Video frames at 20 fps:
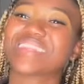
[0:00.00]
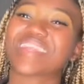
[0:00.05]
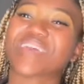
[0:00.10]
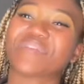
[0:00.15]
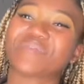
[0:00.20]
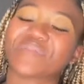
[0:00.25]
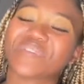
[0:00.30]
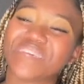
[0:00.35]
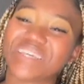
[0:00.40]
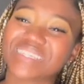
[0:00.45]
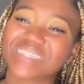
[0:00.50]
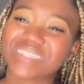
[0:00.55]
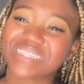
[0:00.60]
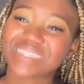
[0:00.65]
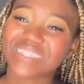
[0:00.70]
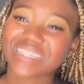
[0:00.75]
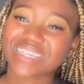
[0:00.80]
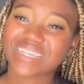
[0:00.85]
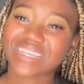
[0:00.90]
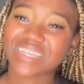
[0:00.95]
that
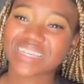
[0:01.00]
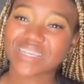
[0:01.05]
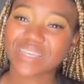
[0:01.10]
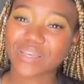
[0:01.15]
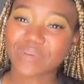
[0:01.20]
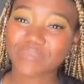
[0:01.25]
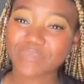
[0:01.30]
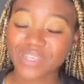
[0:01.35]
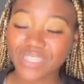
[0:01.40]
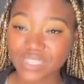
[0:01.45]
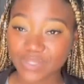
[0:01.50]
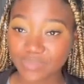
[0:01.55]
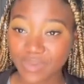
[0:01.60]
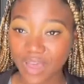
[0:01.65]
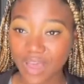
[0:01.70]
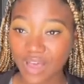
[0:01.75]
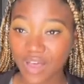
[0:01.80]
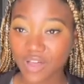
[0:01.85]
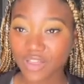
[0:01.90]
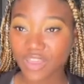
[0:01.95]
makes me
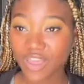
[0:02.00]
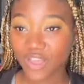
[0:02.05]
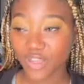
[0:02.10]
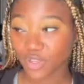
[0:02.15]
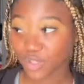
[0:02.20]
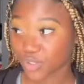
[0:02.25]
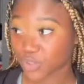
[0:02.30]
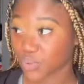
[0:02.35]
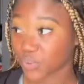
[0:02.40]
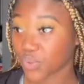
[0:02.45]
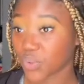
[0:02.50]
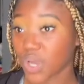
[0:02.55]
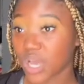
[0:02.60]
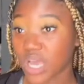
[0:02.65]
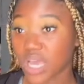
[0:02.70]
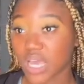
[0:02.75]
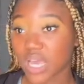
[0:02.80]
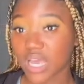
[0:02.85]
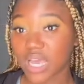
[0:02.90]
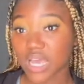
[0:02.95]
smile that you do,
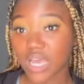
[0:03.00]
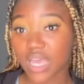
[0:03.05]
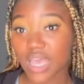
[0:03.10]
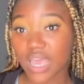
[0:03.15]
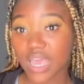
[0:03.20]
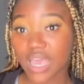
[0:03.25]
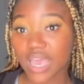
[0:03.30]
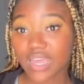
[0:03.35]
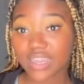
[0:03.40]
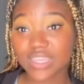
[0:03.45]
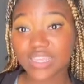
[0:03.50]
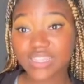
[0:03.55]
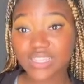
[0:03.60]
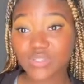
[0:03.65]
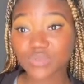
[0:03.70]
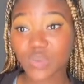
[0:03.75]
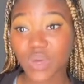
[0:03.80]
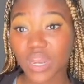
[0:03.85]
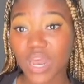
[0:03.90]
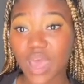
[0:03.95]
and this
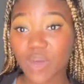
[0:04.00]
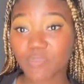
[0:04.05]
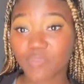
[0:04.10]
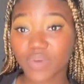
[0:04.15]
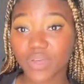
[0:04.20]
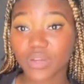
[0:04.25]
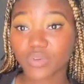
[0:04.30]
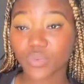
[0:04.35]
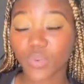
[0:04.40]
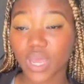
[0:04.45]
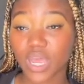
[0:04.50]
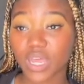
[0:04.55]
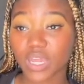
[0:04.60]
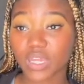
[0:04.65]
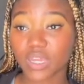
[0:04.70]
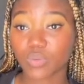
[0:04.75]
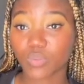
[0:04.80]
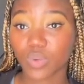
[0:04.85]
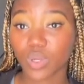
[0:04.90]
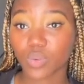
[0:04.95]
is what happened
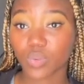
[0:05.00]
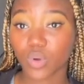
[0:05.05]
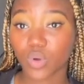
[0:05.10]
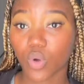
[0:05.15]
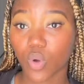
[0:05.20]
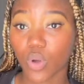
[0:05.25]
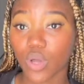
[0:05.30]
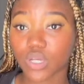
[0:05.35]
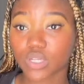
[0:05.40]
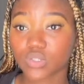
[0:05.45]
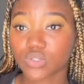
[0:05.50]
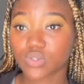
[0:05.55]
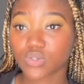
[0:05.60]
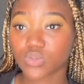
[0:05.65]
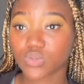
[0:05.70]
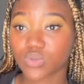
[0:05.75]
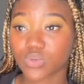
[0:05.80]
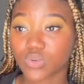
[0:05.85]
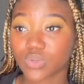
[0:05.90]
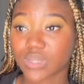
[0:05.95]
when we were going
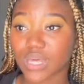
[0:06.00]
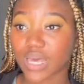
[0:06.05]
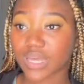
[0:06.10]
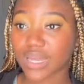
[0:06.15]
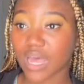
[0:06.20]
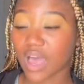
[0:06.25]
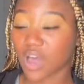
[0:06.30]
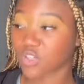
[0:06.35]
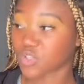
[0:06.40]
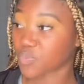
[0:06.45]
to that house